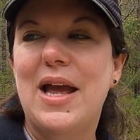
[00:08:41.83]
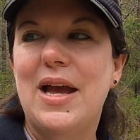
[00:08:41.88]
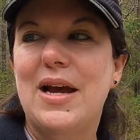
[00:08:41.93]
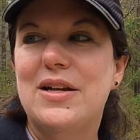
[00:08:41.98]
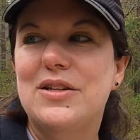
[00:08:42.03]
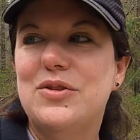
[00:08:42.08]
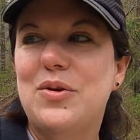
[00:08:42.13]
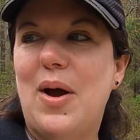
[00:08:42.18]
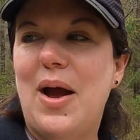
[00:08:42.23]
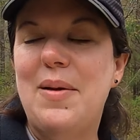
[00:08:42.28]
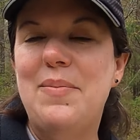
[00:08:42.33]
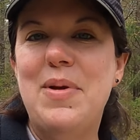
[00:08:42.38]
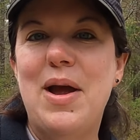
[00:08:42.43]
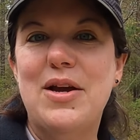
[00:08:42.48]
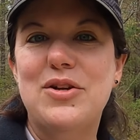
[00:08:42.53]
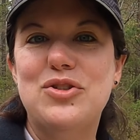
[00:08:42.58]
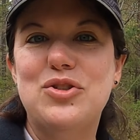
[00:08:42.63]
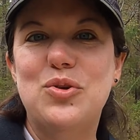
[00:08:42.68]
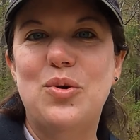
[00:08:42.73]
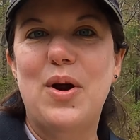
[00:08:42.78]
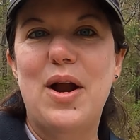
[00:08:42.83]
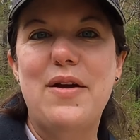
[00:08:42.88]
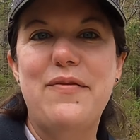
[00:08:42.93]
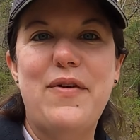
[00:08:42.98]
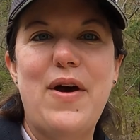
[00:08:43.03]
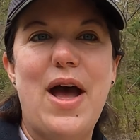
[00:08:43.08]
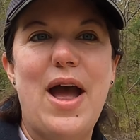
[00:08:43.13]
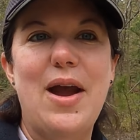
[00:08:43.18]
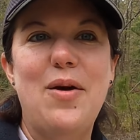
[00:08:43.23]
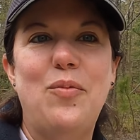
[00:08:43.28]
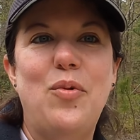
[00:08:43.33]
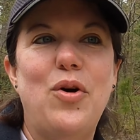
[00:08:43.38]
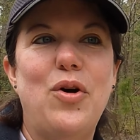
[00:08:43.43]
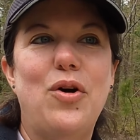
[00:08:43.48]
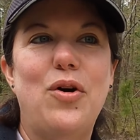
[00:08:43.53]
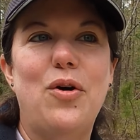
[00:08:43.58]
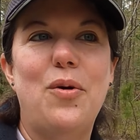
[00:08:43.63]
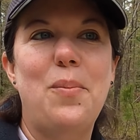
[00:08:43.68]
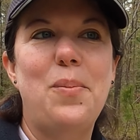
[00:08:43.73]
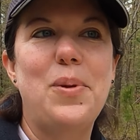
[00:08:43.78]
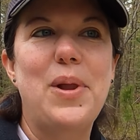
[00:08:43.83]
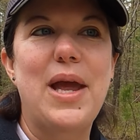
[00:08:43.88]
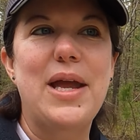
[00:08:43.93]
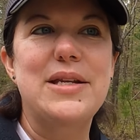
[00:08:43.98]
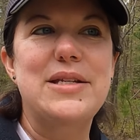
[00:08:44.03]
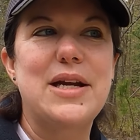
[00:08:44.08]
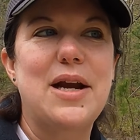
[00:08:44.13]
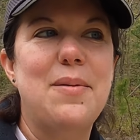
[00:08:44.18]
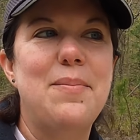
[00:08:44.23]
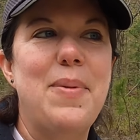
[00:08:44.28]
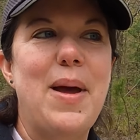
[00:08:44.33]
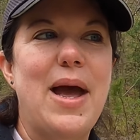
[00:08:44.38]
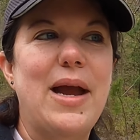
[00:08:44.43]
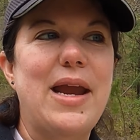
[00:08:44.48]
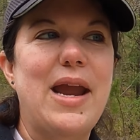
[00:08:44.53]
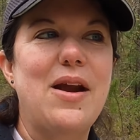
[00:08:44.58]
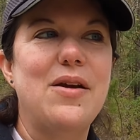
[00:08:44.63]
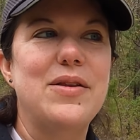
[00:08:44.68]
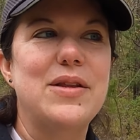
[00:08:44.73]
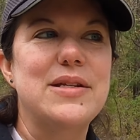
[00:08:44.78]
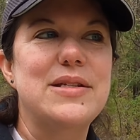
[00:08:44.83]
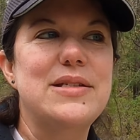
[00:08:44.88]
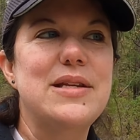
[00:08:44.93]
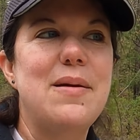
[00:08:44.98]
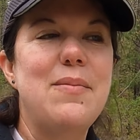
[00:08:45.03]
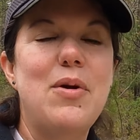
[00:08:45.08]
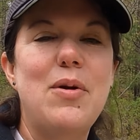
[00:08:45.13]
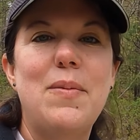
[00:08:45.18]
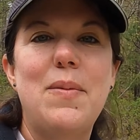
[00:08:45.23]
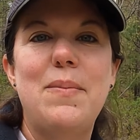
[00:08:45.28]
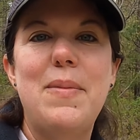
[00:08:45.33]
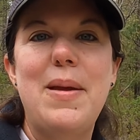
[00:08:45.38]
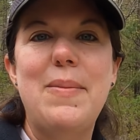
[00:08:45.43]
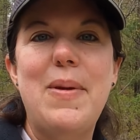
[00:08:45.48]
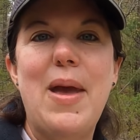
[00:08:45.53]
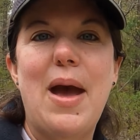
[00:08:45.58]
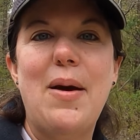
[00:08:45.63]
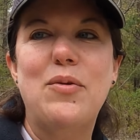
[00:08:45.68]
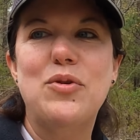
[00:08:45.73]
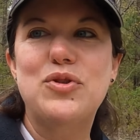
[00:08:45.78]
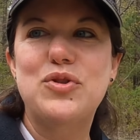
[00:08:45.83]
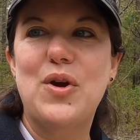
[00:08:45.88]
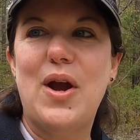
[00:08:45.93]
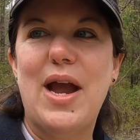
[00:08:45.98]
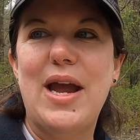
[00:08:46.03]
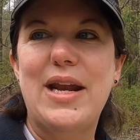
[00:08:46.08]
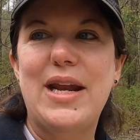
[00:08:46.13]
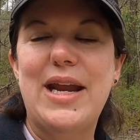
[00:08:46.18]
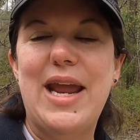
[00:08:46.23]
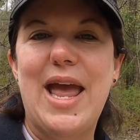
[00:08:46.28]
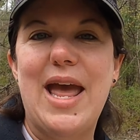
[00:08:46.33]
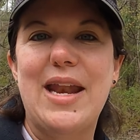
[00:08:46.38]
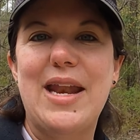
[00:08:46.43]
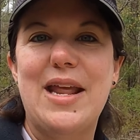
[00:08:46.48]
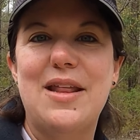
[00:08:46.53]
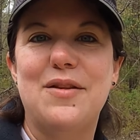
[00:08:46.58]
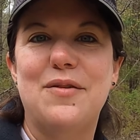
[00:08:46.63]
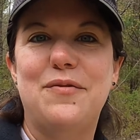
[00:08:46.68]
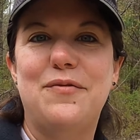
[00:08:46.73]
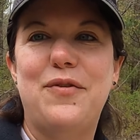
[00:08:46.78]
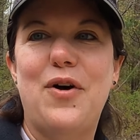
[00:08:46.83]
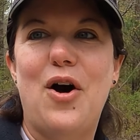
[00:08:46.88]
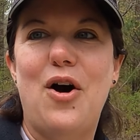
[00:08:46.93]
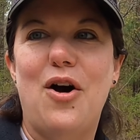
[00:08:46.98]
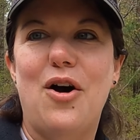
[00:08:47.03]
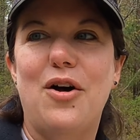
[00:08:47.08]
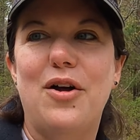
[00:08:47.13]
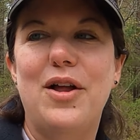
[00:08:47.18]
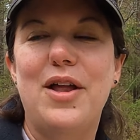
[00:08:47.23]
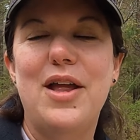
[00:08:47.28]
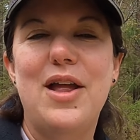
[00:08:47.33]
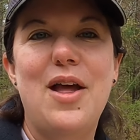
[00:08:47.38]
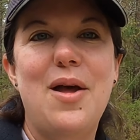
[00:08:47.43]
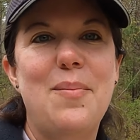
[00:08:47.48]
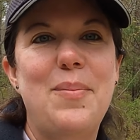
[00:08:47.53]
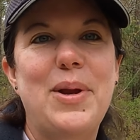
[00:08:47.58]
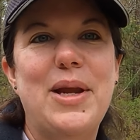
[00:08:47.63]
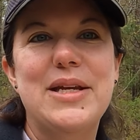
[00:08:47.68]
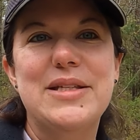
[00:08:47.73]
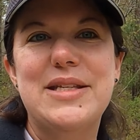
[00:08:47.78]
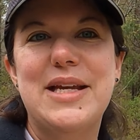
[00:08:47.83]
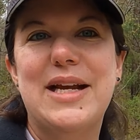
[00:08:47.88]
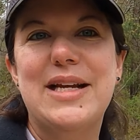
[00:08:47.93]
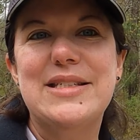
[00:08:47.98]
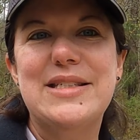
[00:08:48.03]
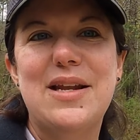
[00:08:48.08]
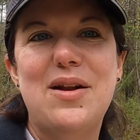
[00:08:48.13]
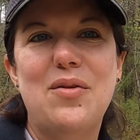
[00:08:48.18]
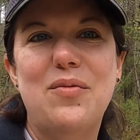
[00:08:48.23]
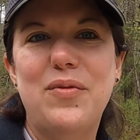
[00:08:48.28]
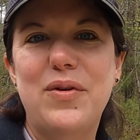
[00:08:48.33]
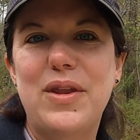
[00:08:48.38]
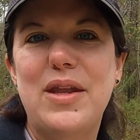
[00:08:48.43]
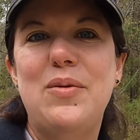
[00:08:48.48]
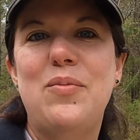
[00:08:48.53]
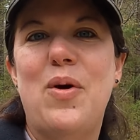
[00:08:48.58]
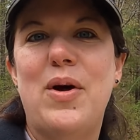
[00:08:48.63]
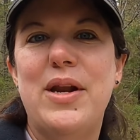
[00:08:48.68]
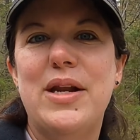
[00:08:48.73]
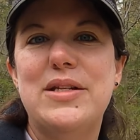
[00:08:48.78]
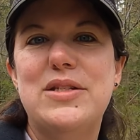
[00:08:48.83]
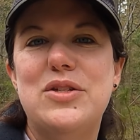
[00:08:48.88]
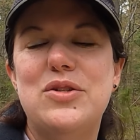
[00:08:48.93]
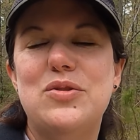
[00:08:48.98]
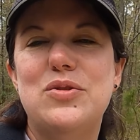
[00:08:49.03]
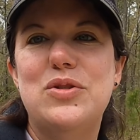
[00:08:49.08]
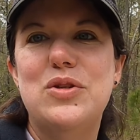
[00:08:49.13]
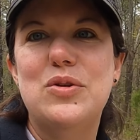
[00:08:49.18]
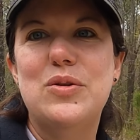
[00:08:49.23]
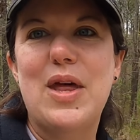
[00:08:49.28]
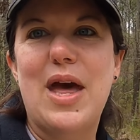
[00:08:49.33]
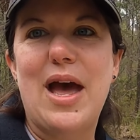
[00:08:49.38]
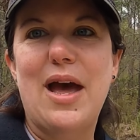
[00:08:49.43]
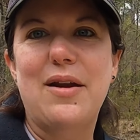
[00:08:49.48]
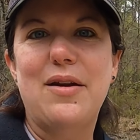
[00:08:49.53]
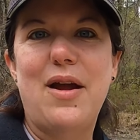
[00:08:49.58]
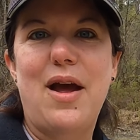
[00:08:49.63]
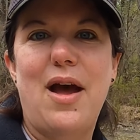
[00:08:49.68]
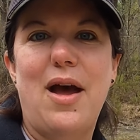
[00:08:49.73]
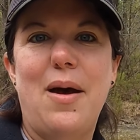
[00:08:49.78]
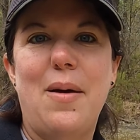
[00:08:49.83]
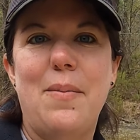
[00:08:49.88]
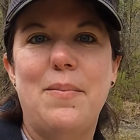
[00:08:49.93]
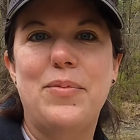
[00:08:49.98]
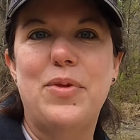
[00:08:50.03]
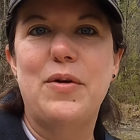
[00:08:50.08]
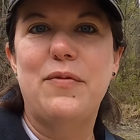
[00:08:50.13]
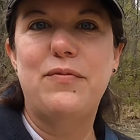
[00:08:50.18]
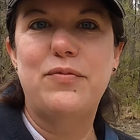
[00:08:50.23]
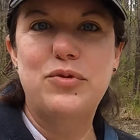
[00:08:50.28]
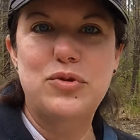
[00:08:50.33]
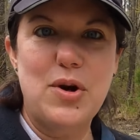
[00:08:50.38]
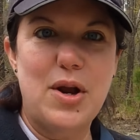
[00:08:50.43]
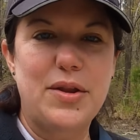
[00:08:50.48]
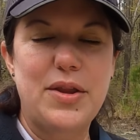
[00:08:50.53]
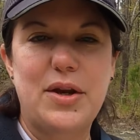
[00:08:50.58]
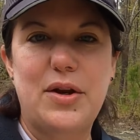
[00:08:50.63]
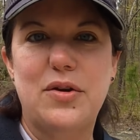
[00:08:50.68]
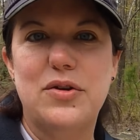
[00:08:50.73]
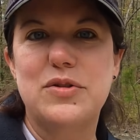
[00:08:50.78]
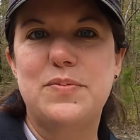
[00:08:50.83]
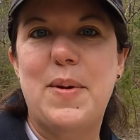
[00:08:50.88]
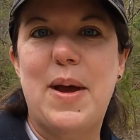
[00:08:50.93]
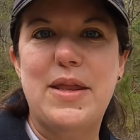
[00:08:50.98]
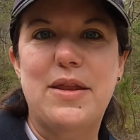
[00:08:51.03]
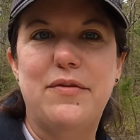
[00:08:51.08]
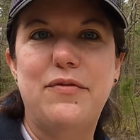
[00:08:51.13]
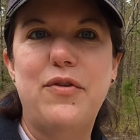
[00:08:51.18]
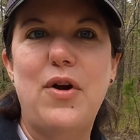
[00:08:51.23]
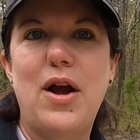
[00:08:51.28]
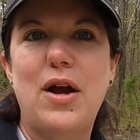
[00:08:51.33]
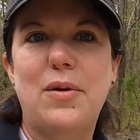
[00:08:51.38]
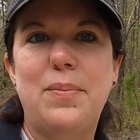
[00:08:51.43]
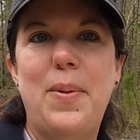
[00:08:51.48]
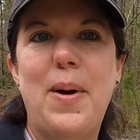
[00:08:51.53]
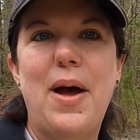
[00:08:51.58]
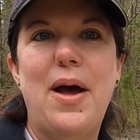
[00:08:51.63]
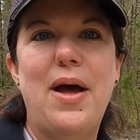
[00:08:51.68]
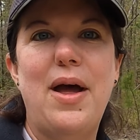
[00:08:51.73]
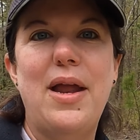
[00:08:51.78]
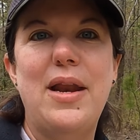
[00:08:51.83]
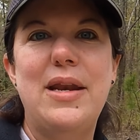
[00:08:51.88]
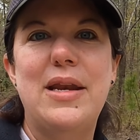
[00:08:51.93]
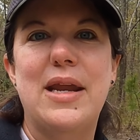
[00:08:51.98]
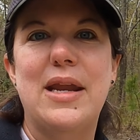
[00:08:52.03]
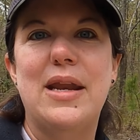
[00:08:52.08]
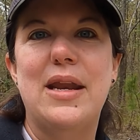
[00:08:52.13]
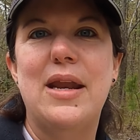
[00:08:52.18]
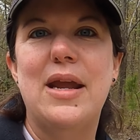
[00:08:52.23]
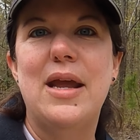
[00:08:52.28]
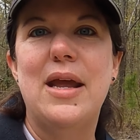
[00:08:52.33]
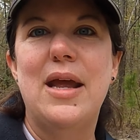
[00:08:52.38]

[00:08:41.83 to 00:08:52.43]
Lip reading: So I'm not sure if I will plan to come back here this summer, but maybe I will try it again in the fall. Because like I said, I really wanted to do that, the trail that goes by the frog pond and